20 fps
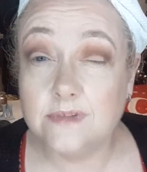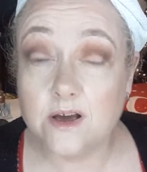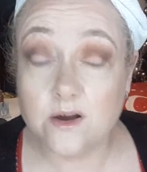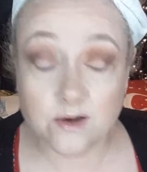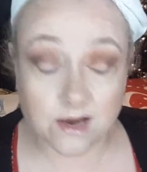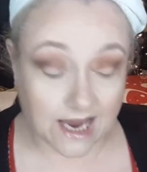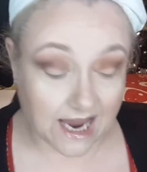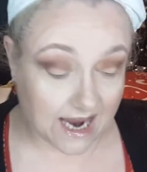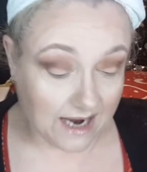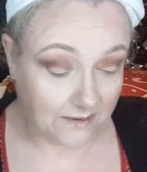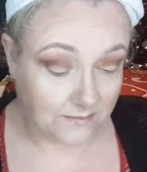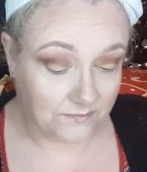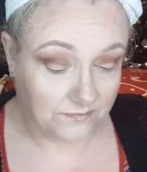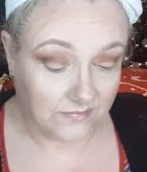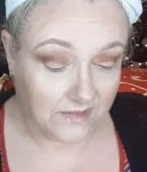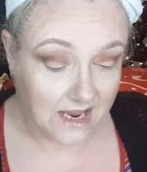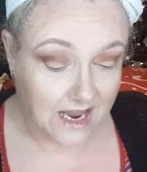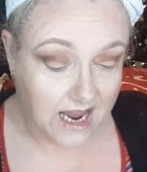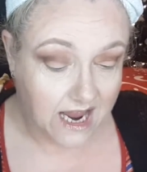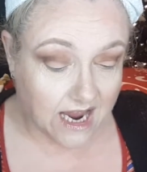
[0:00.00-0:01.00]
Okay,
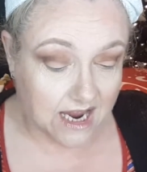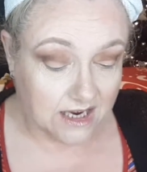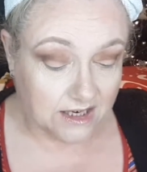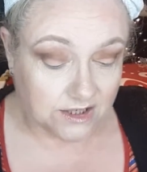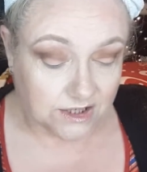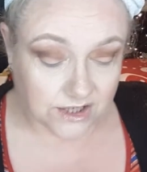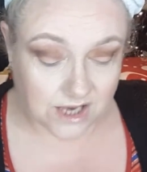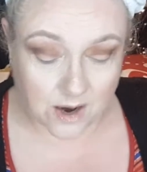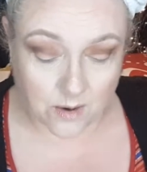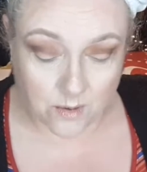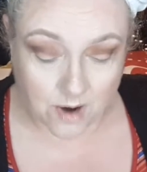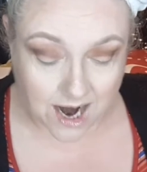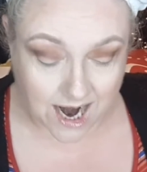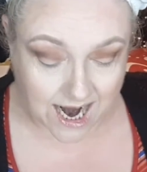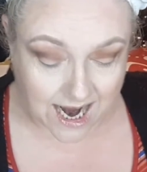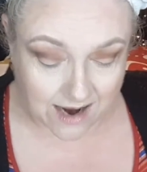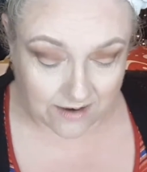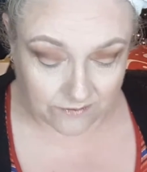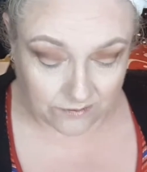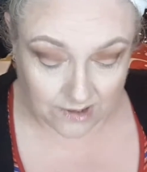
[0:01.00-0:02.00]
so
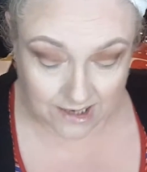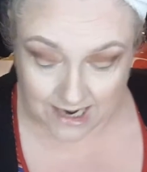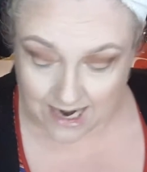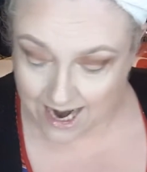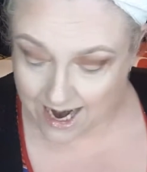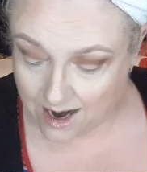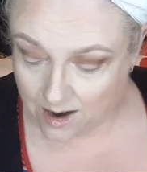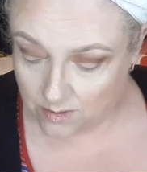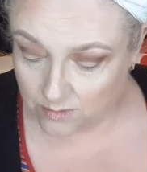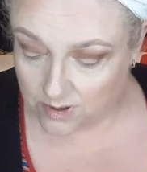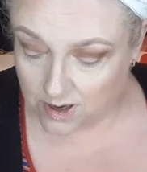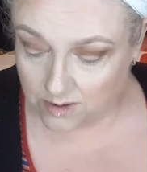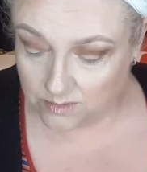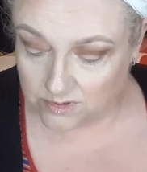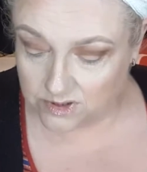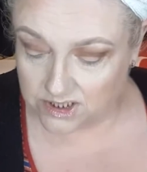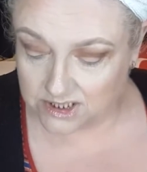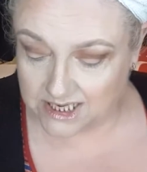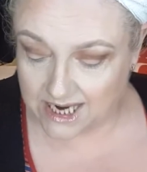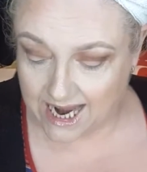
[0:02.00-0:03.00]
I am now
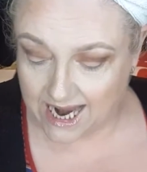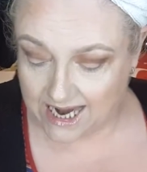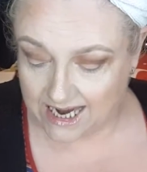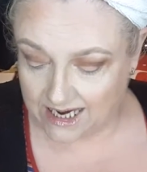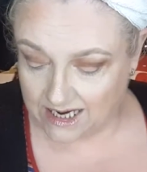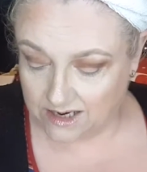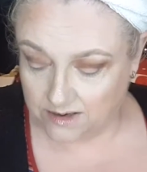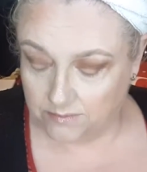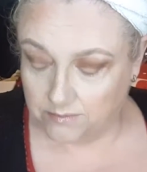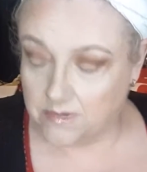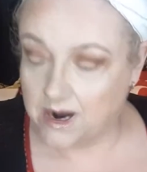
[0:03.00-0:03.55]
going to take